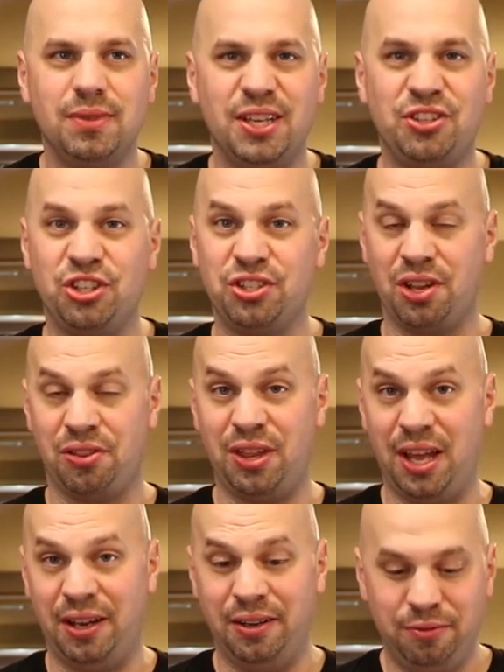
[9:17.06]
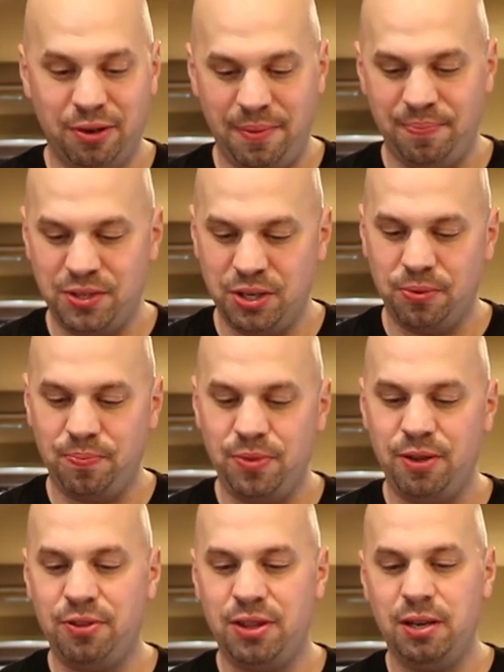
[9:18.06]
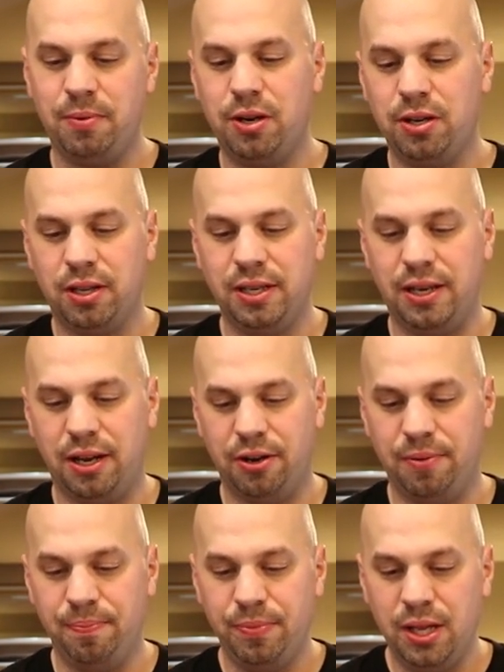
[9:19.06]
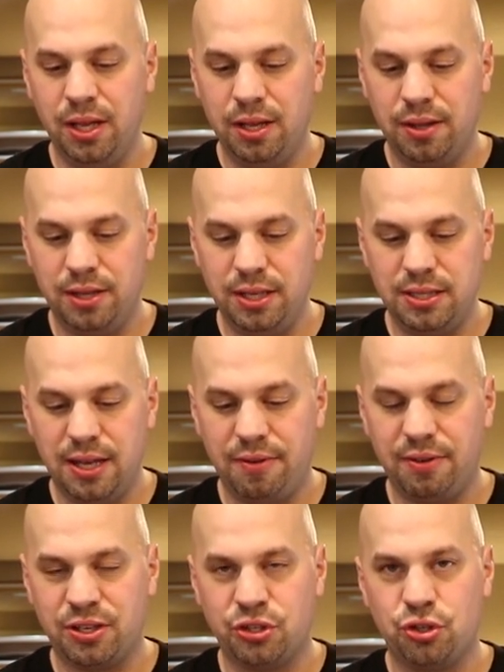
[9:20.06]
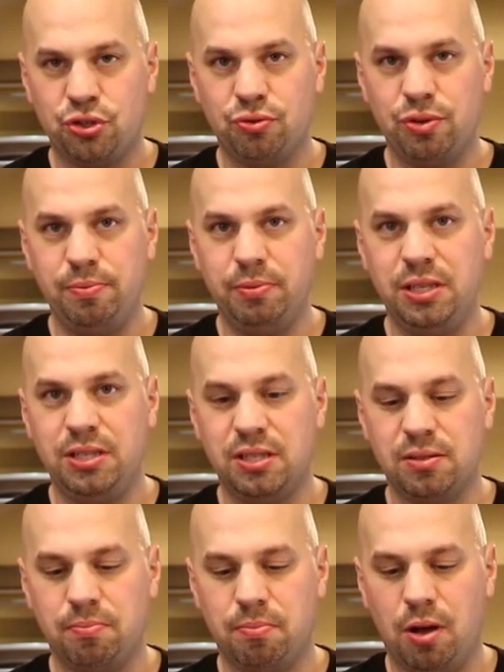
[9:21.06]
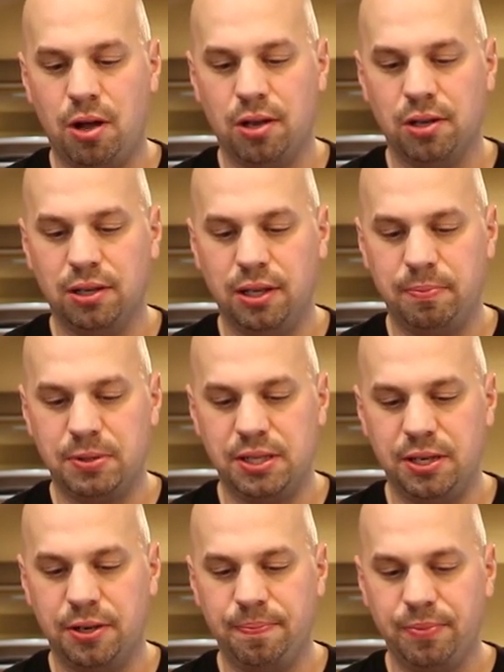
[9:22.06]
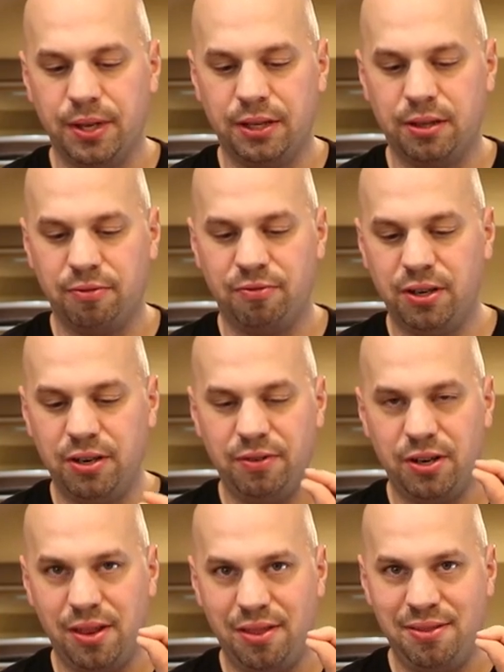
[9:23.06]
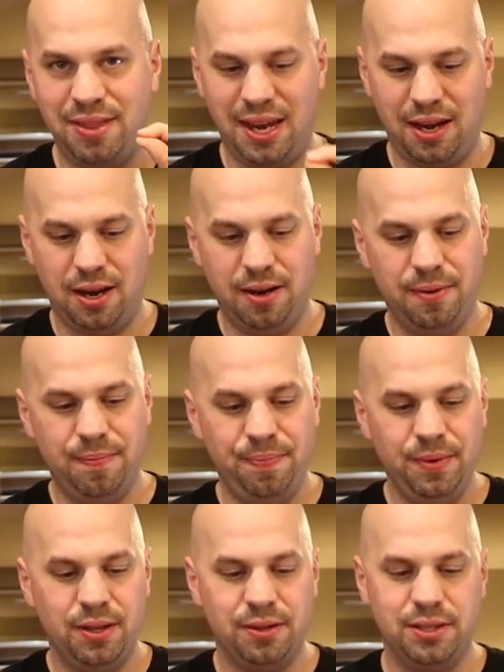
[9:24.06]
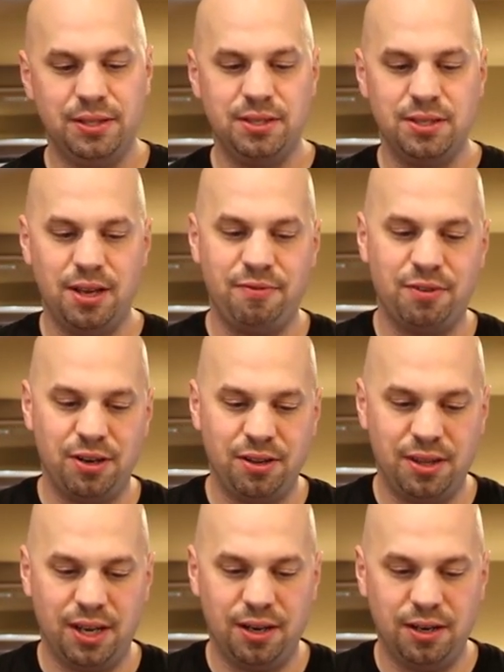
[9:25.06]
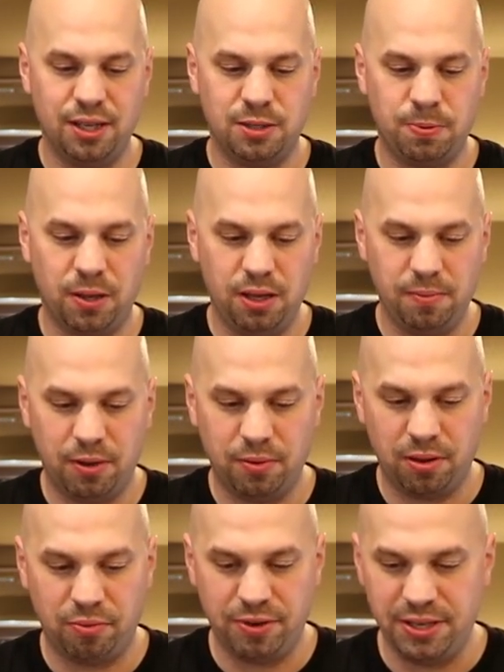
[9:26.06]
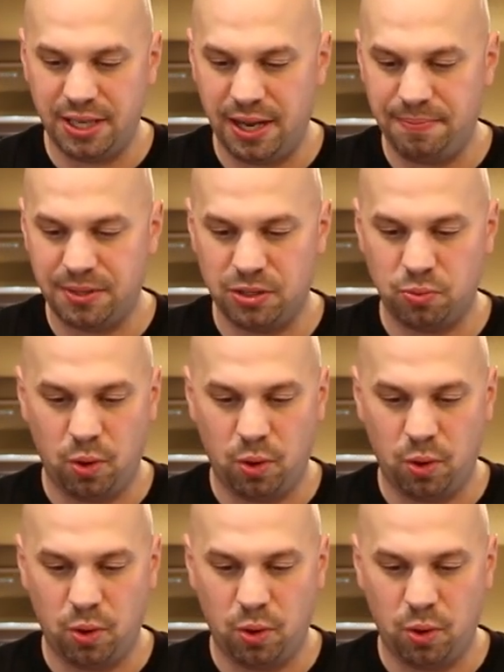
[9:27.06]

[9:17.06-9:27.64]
it's just a thing, right? So if you think about a Glencairn, these have extremely small lips here. Like they're very, very thin. This is not very thin. It's probably about three times as